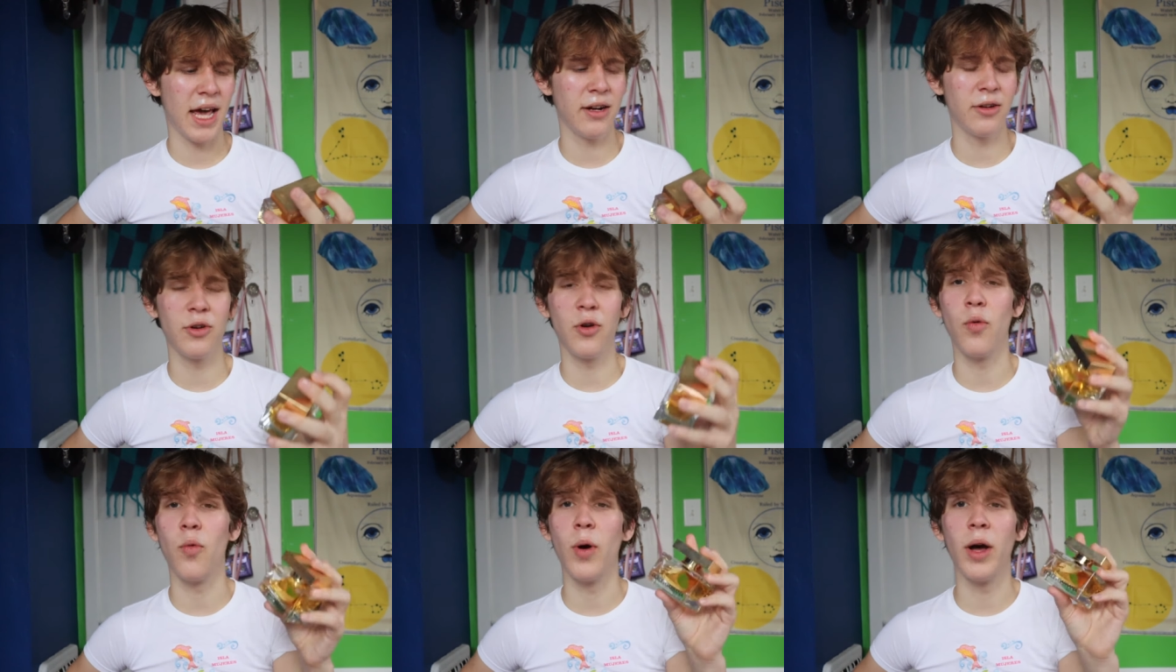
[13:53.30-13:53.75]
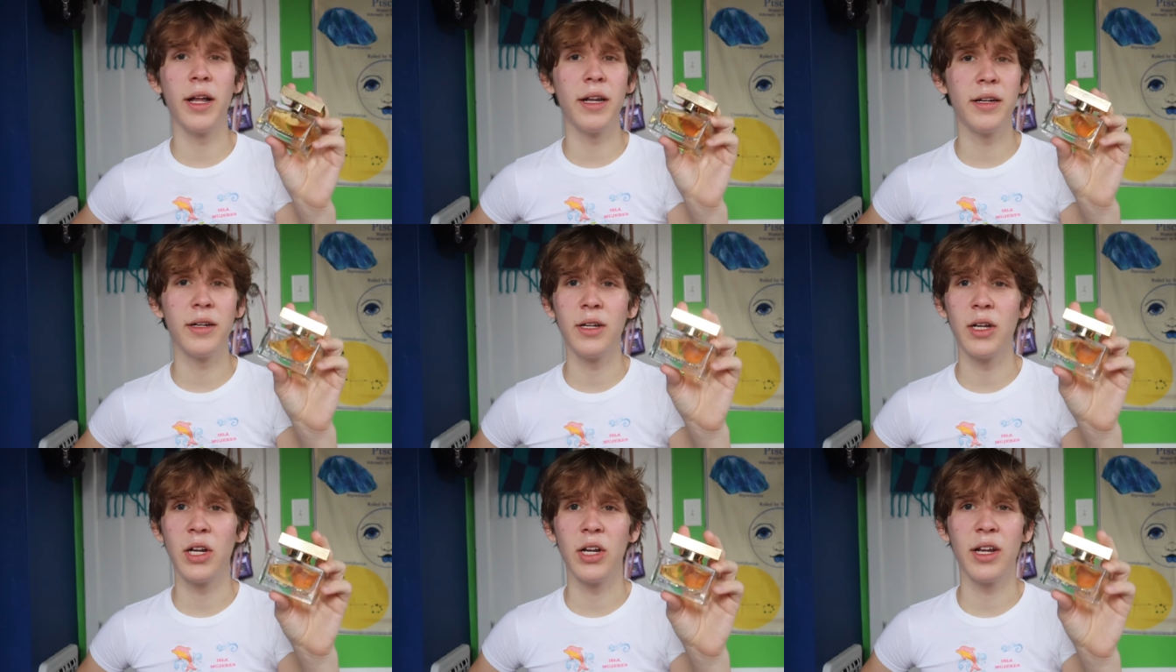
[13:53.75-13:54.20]
I don't know
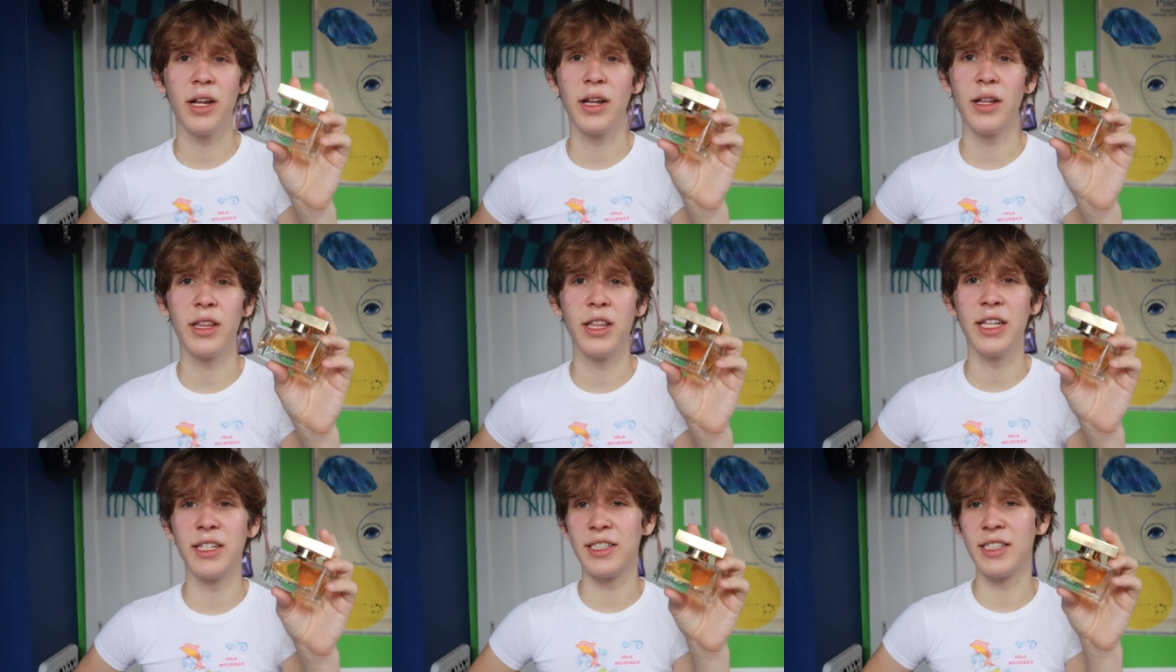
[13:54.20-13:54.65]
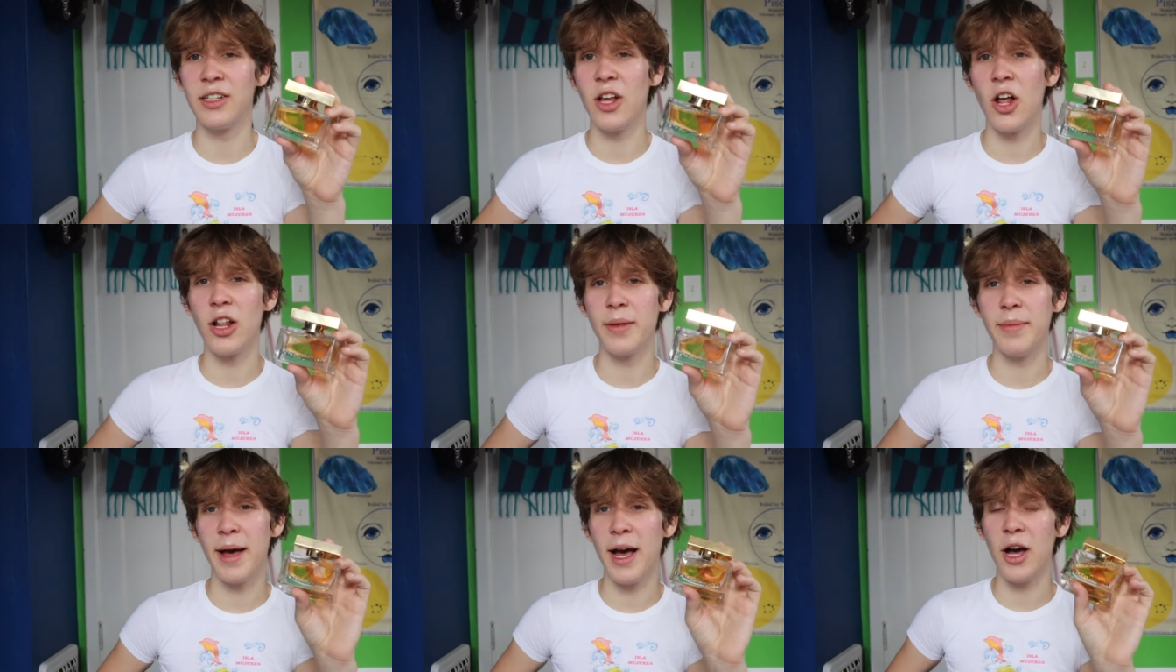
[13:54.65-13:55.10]
what this is
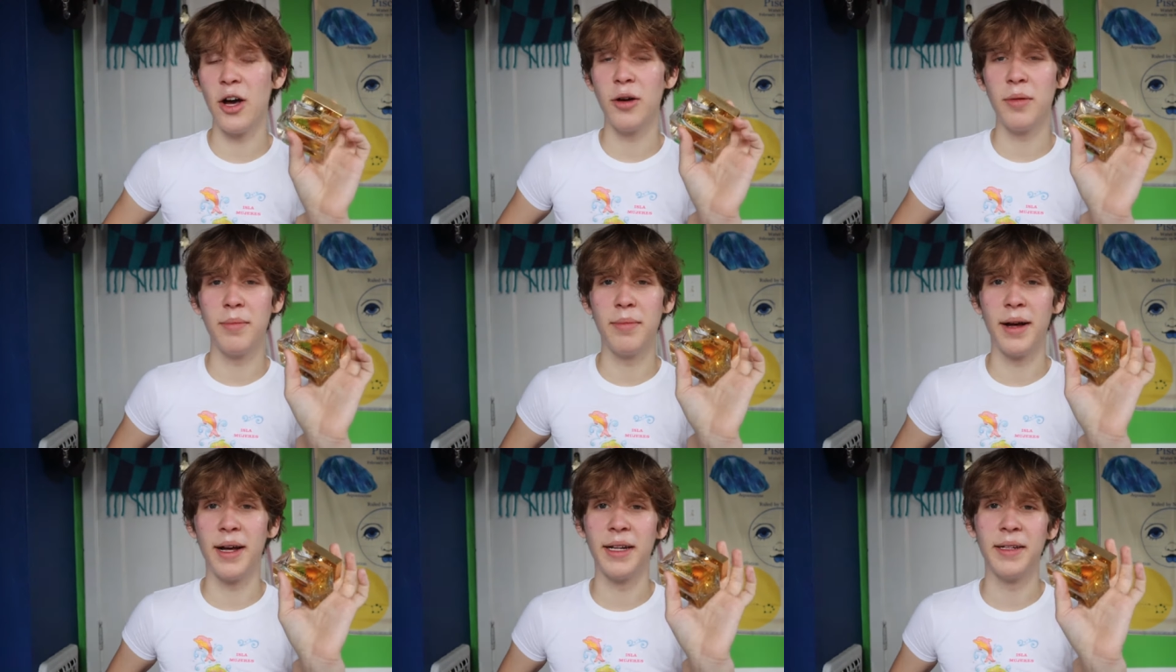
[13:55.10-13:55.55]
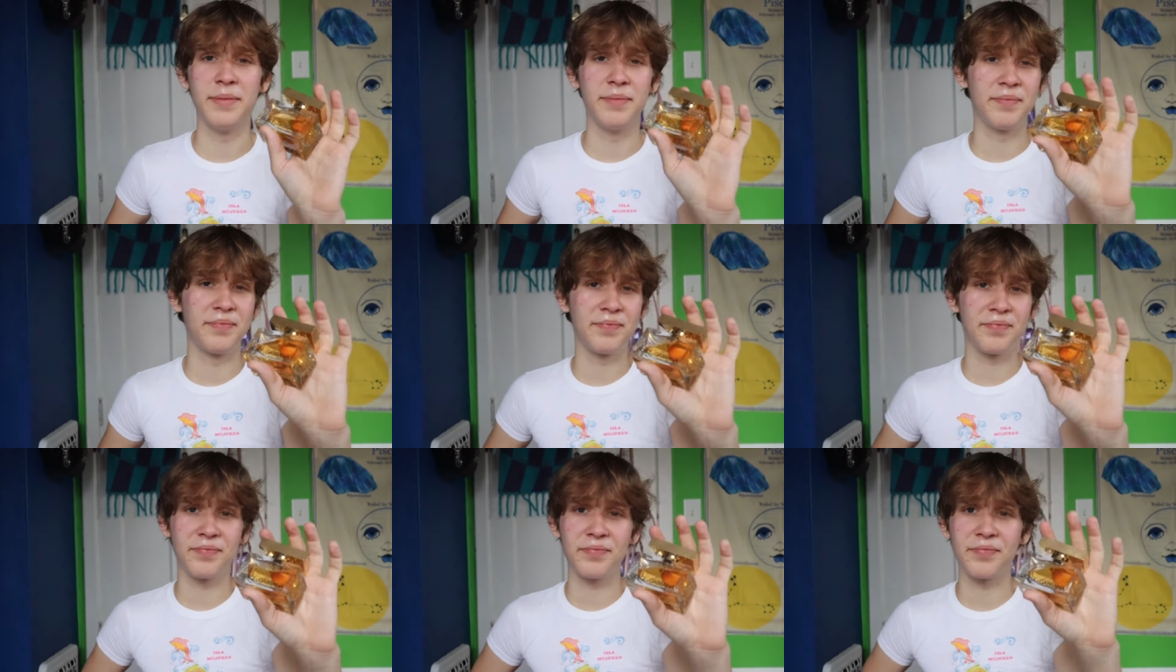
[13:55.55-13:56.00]
all about, but